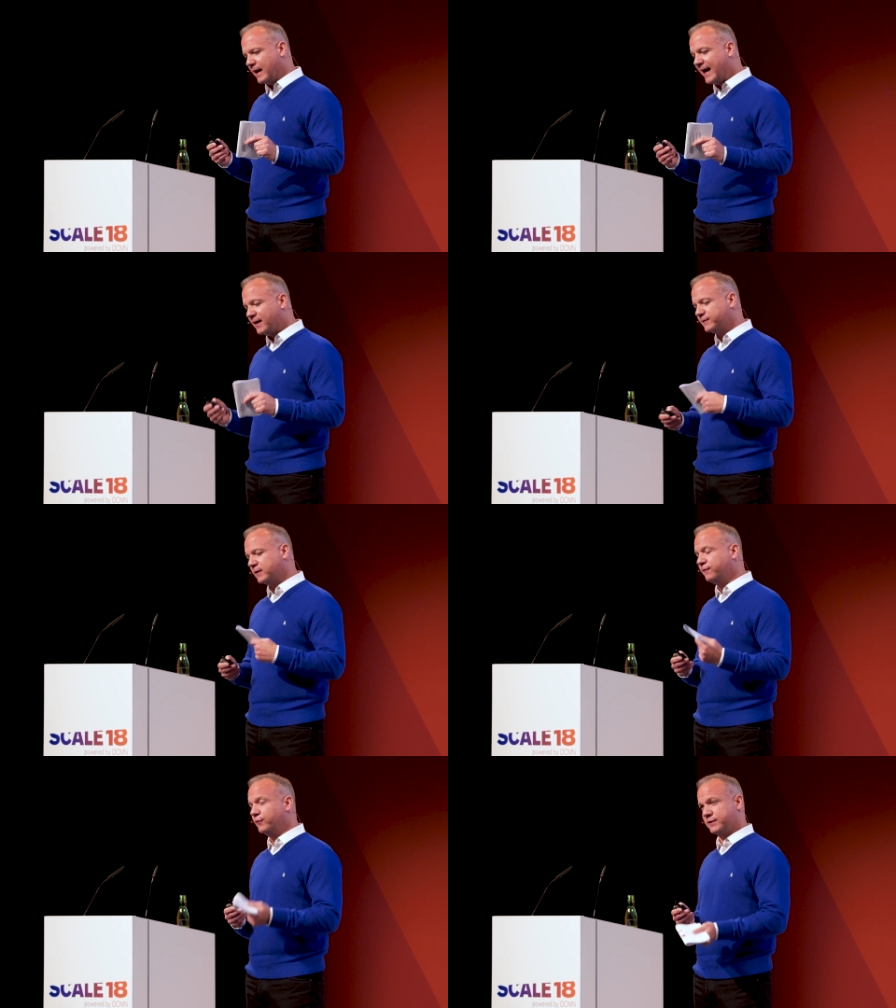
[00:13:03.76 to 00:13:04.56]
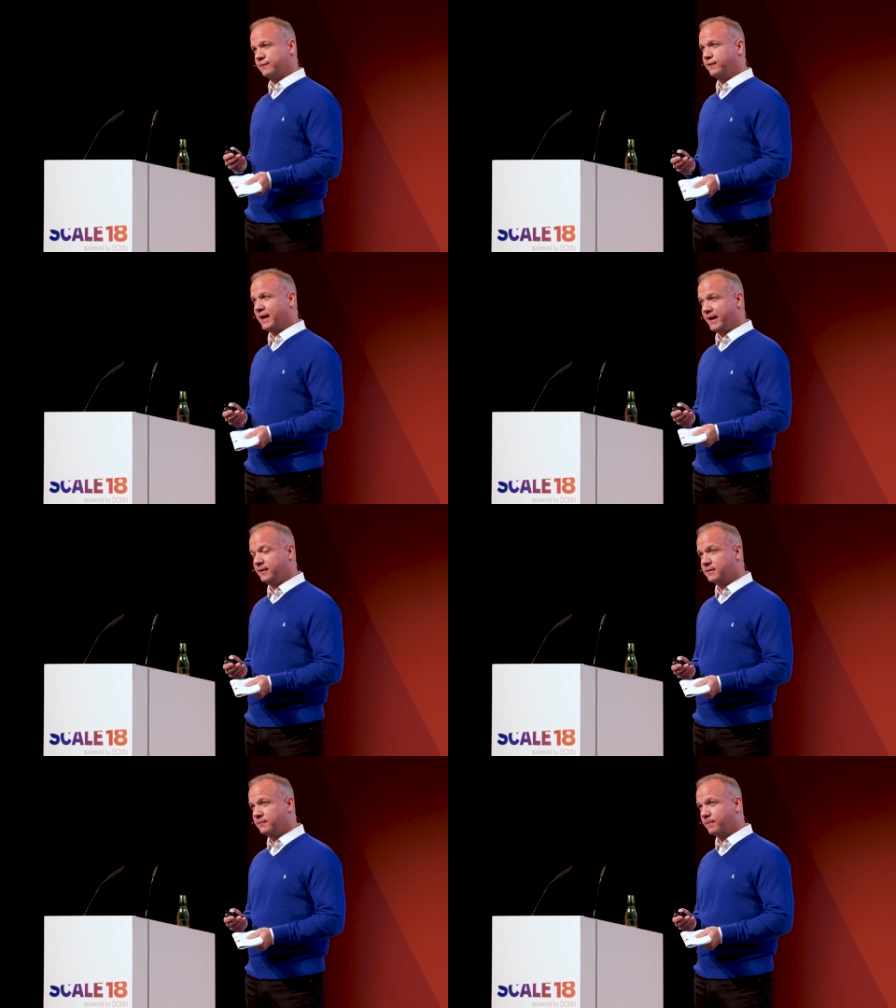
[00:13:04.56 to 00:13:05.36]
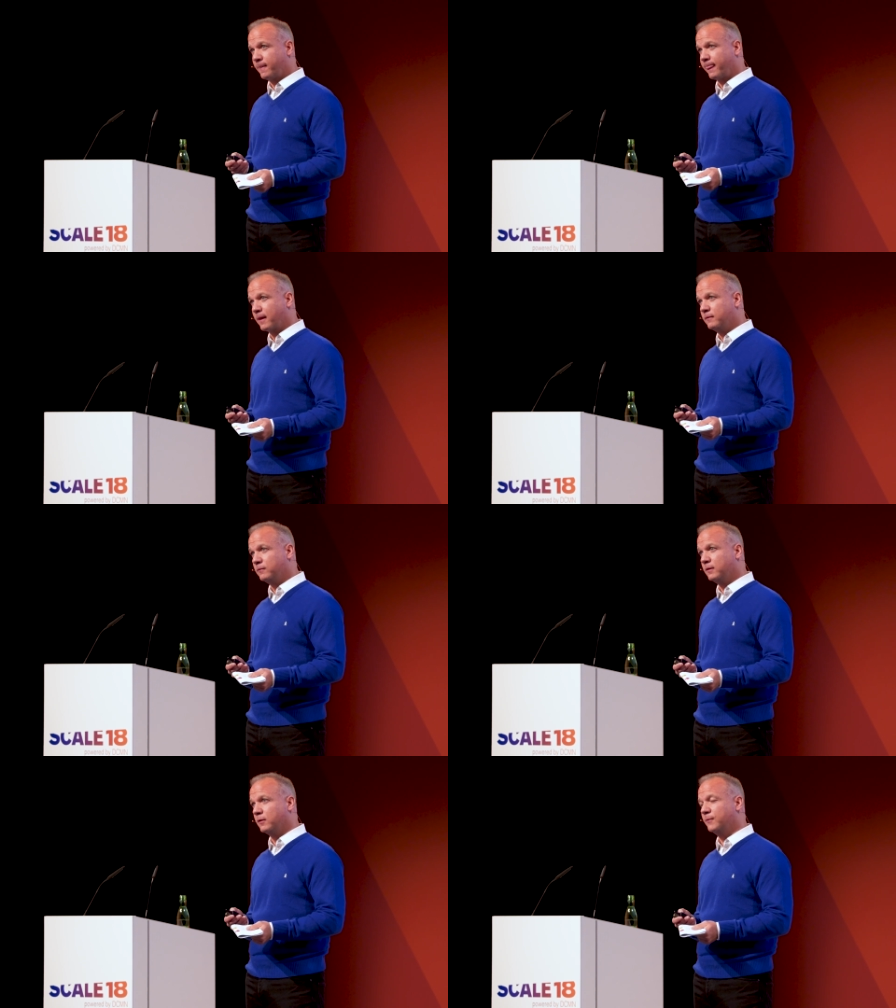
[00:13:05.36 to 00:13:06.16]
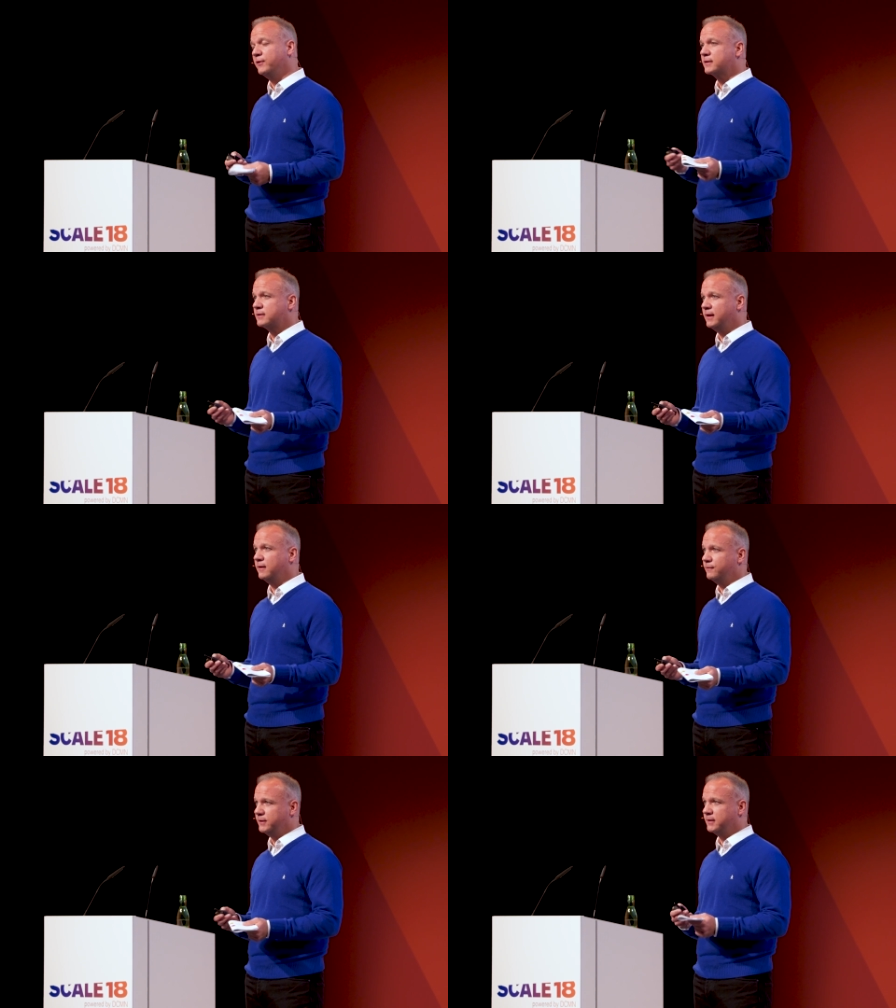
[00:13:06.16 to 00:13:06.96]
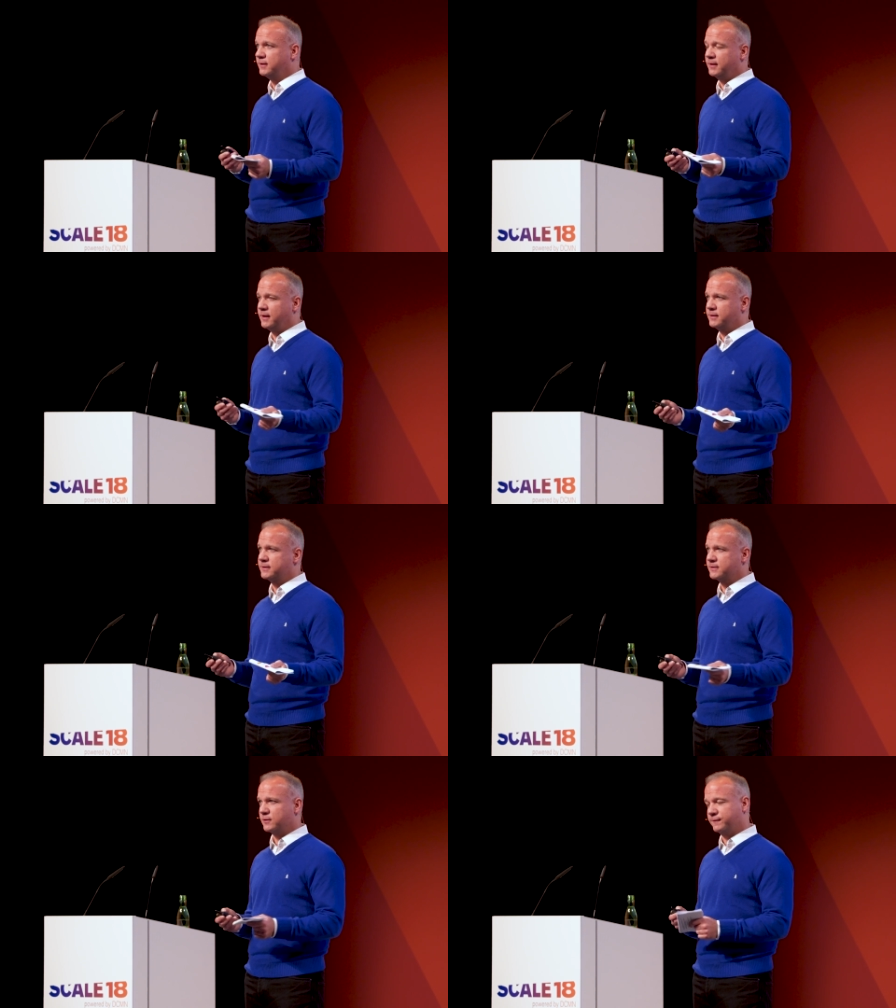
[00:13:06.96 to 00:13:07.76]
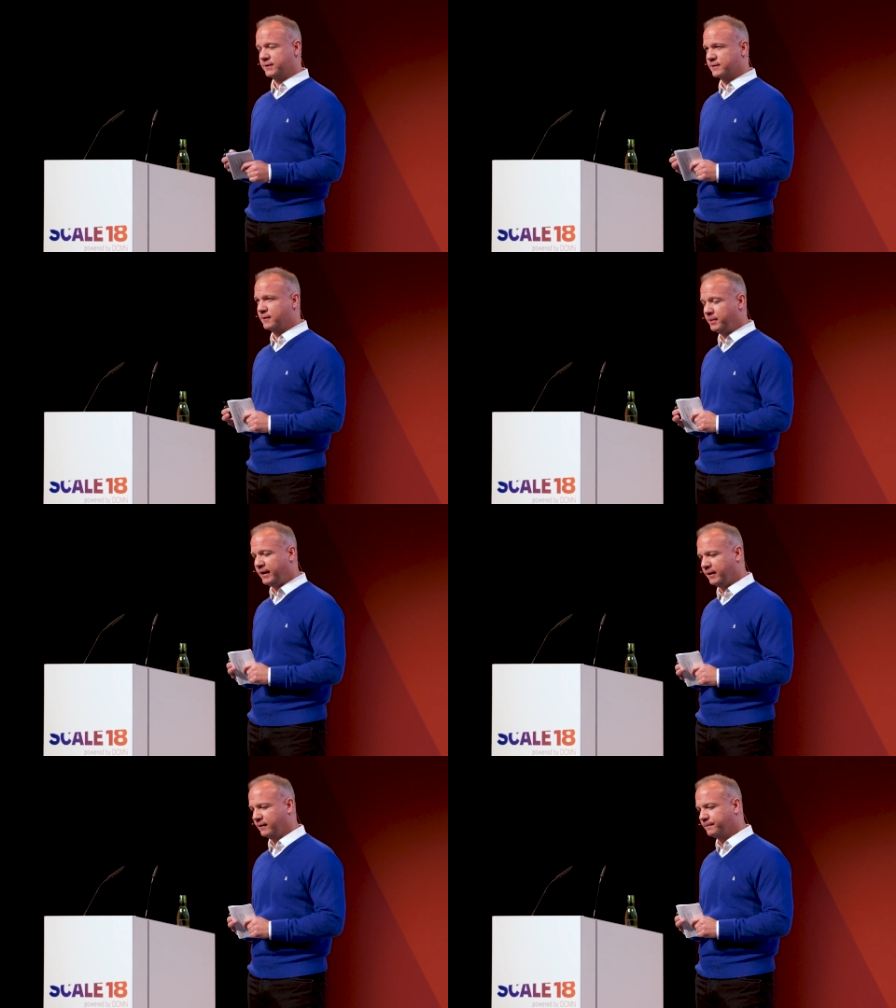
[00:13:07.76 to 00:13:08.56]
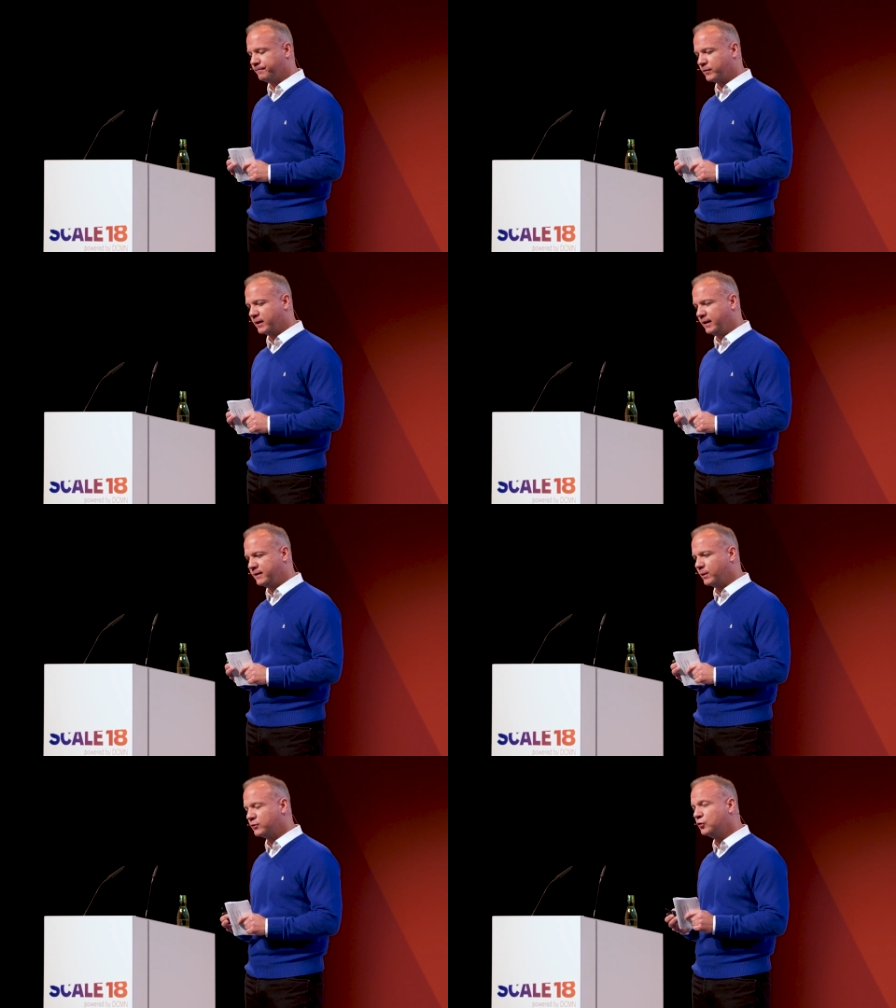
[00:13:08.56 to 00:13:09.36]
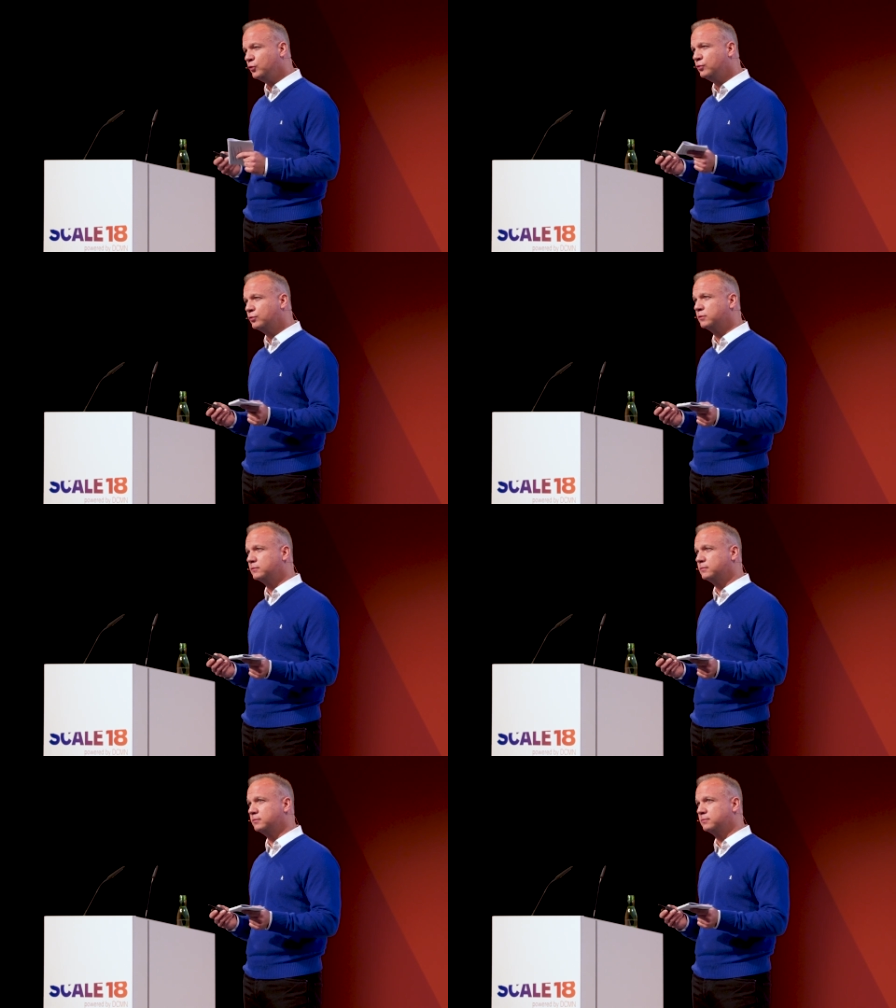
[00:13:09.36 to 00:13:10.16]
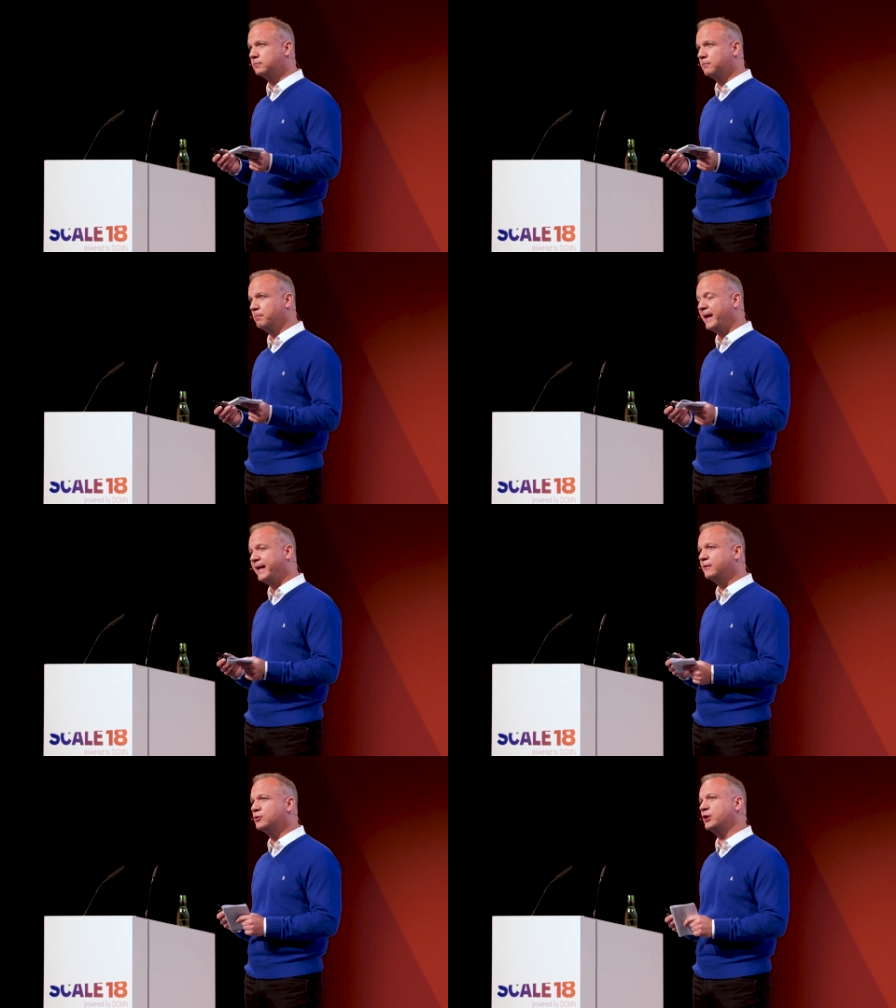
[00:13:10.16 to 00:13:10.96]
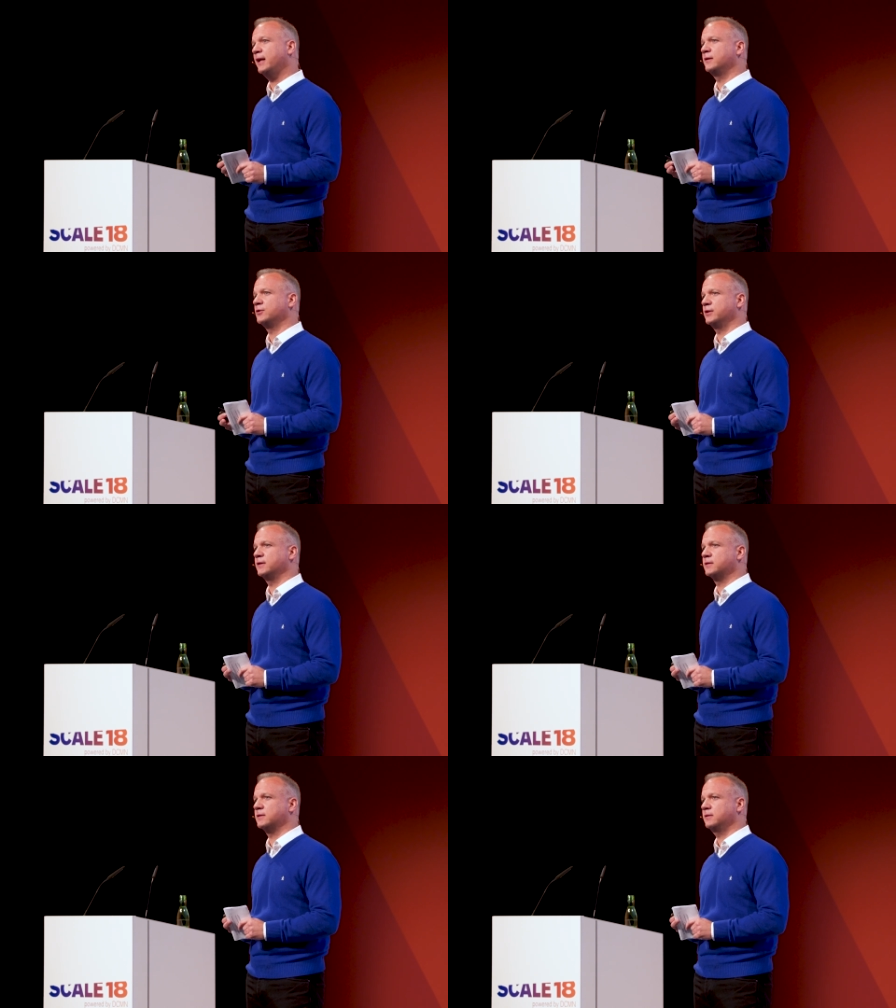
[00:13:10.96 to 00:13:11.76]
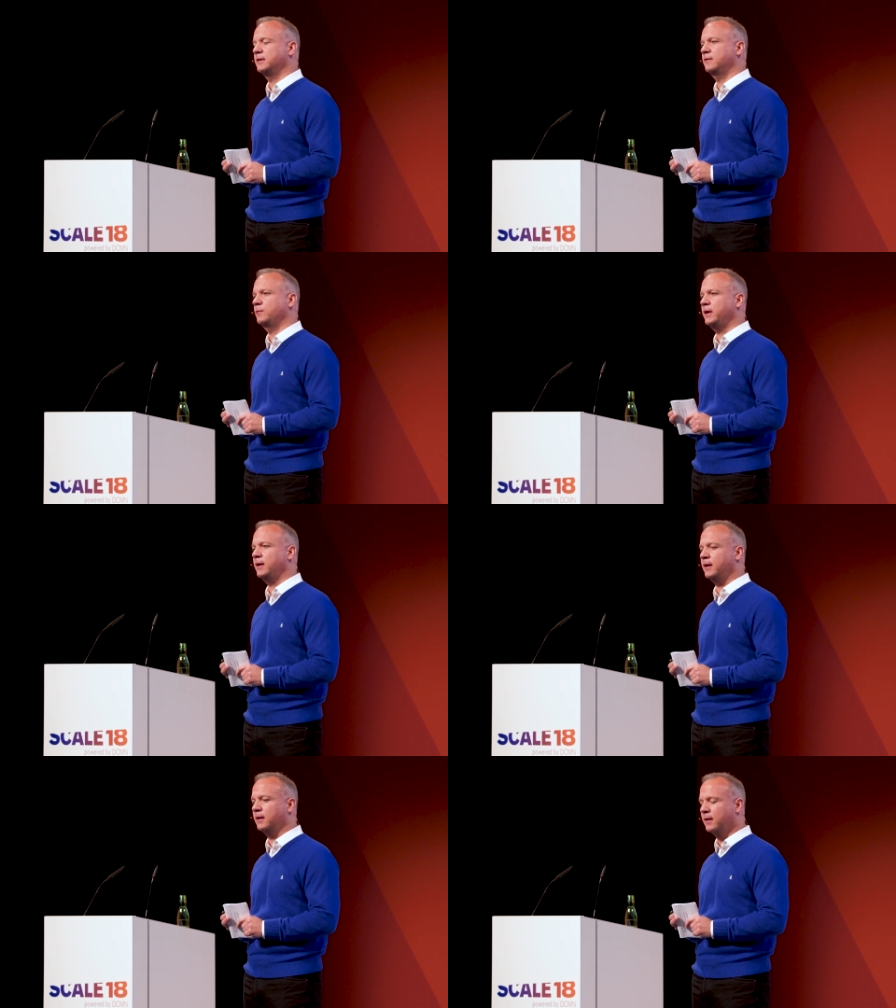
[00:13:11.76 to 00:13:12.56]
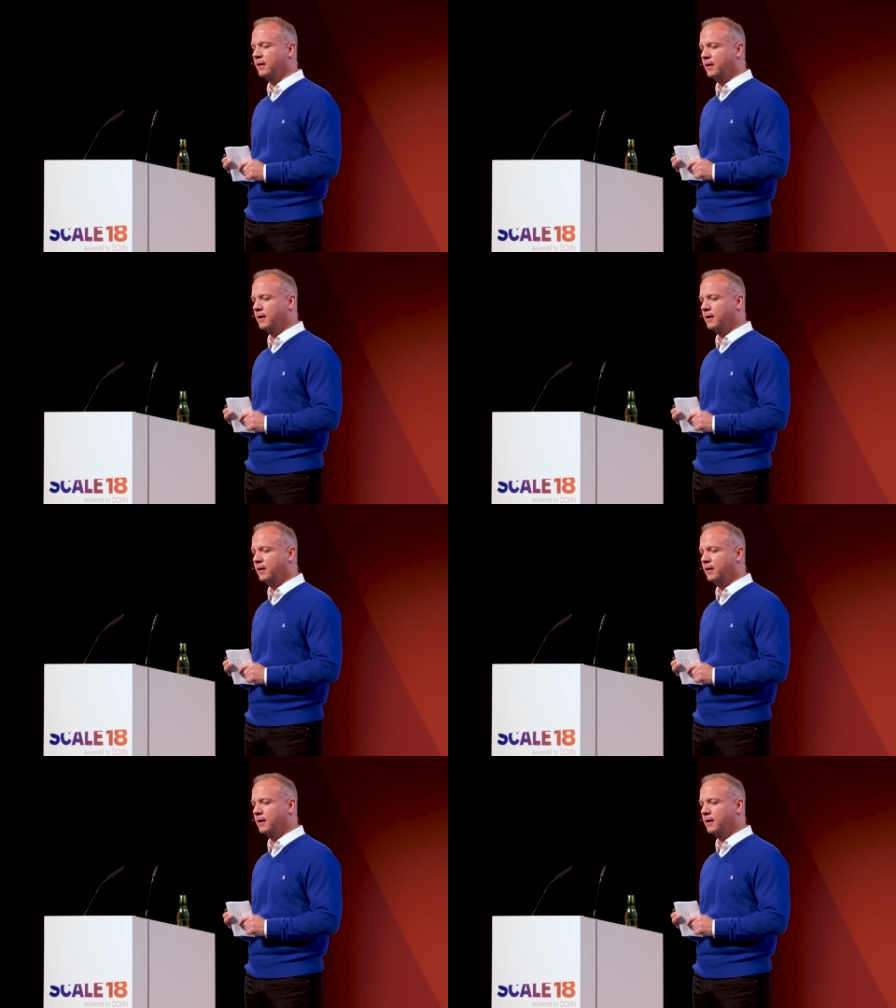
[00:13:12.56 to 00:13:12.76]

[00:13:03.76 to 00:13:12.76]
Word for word: After the first flight, obviously we did an analysis of this campaign and there were two main challenges that we